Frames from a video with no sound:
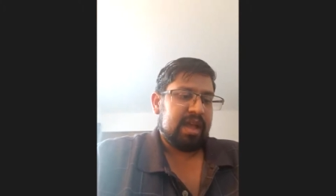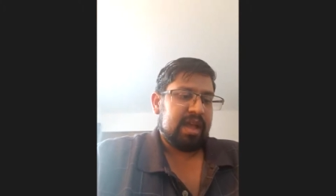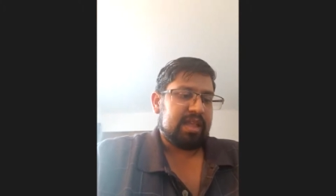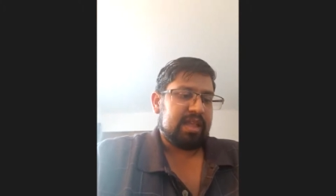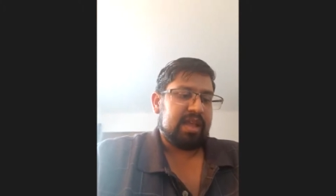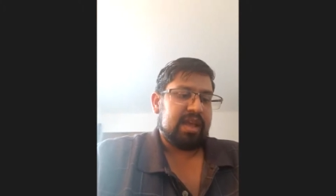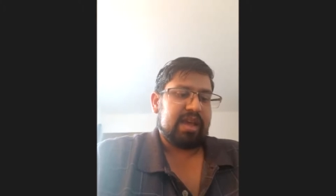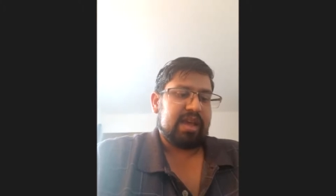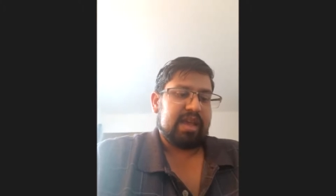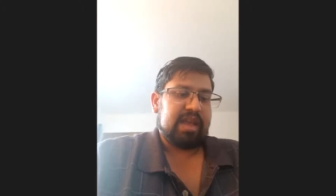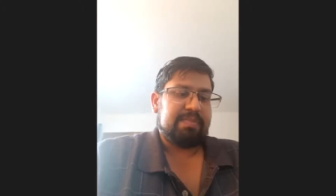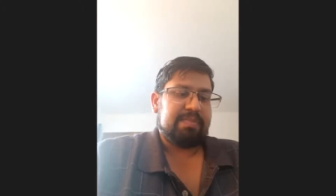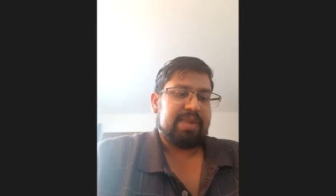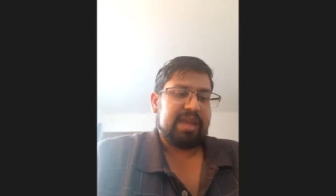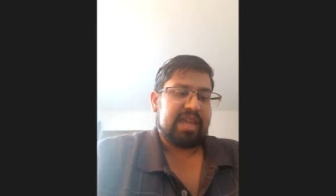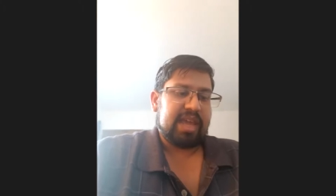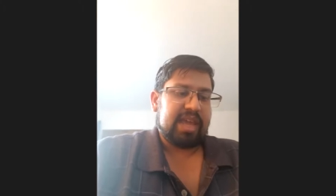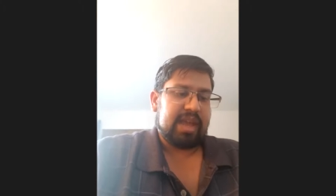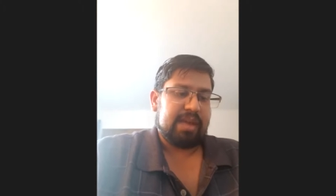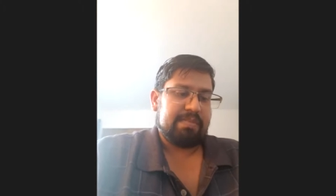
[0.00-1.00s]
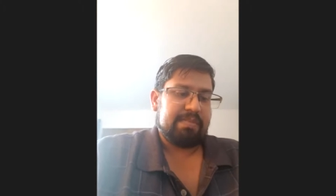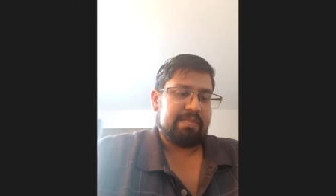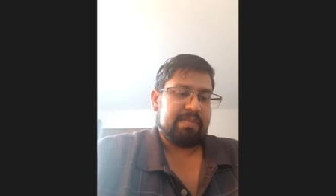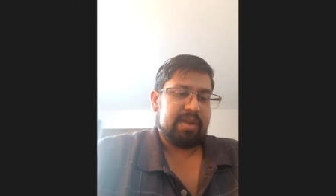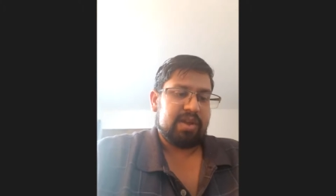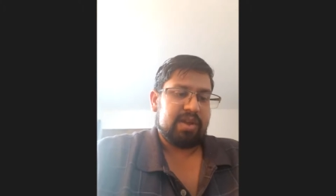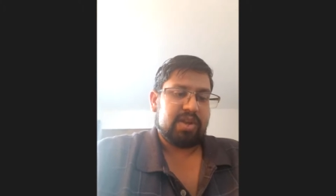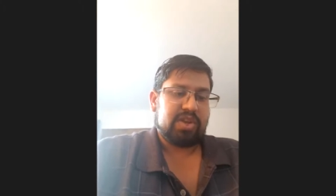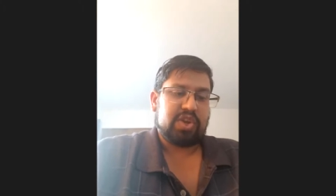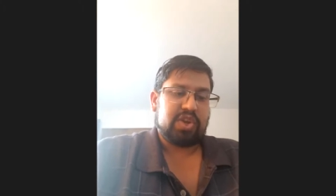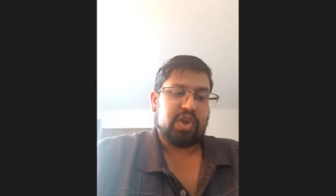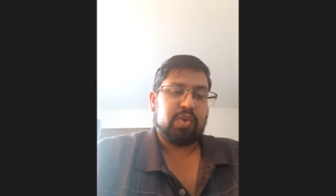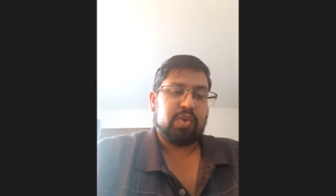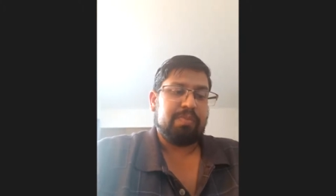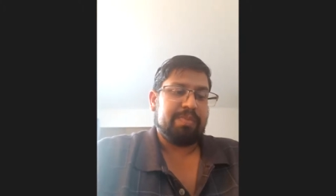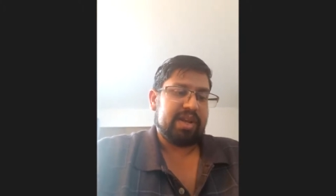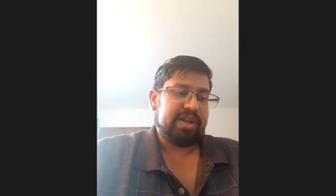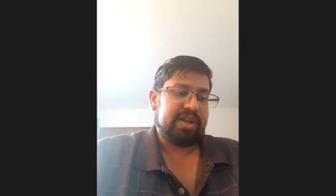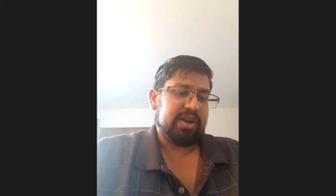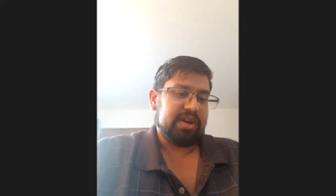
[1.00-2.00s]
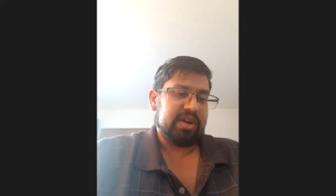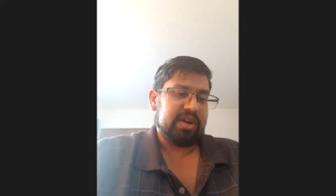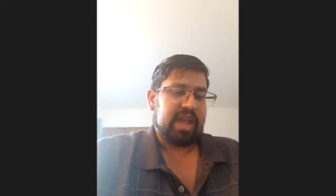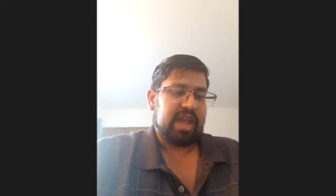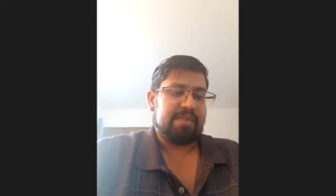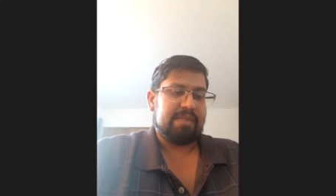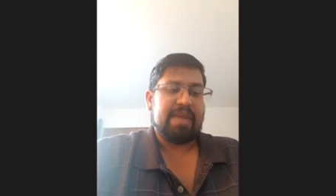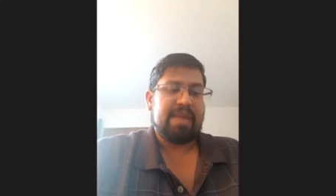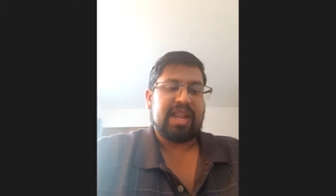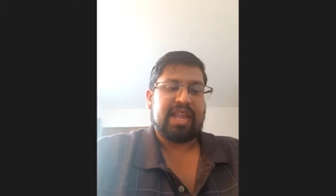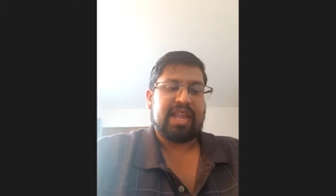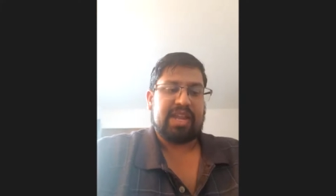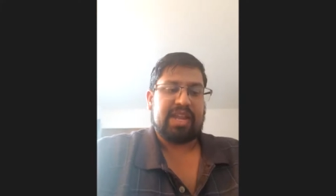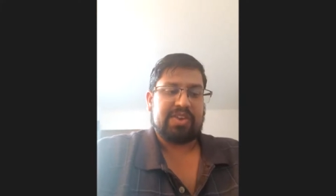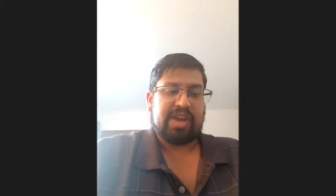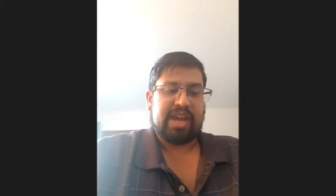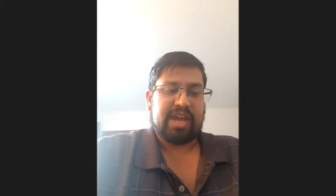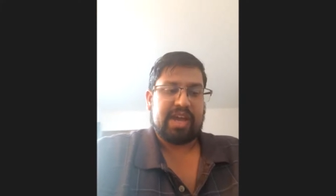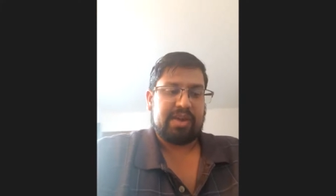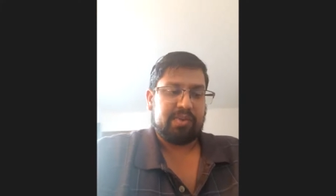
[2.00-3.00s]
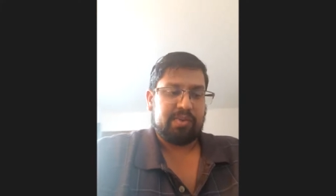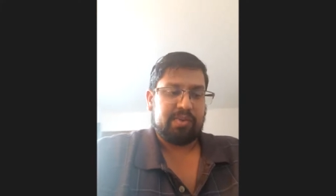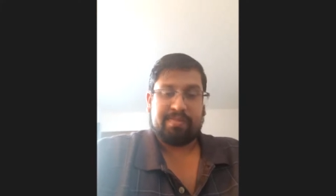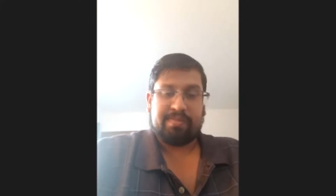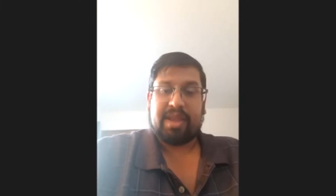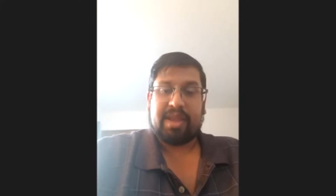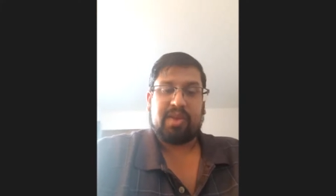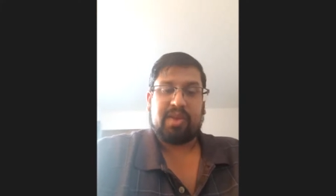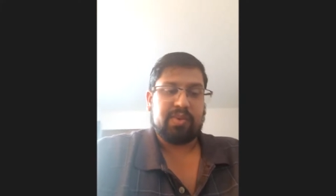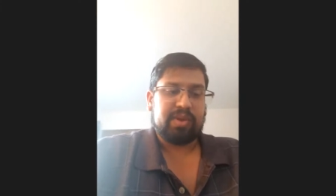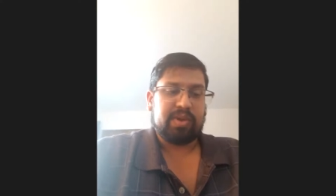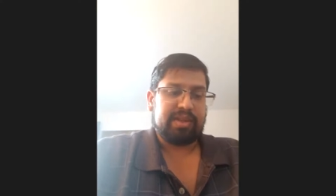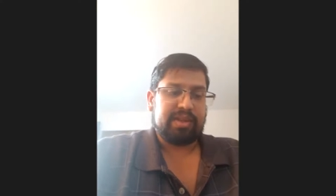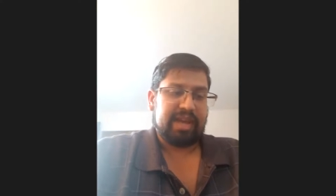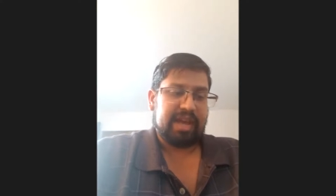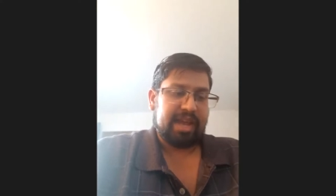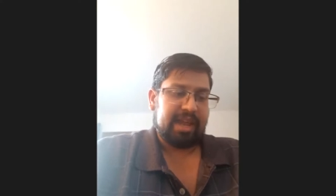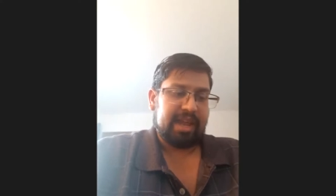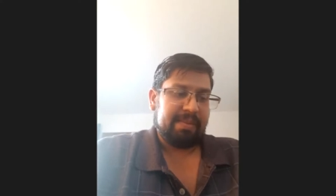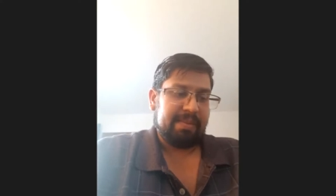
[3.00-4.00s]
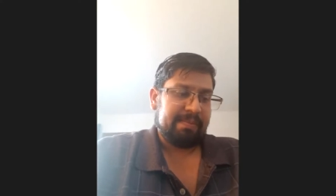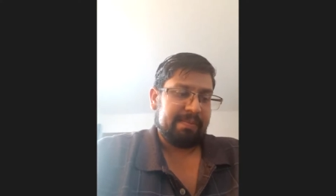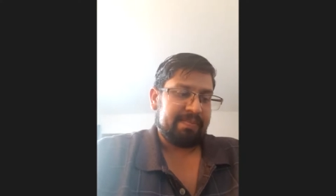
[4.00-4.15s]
Uh, it became so bitter and many die, oh, many will die.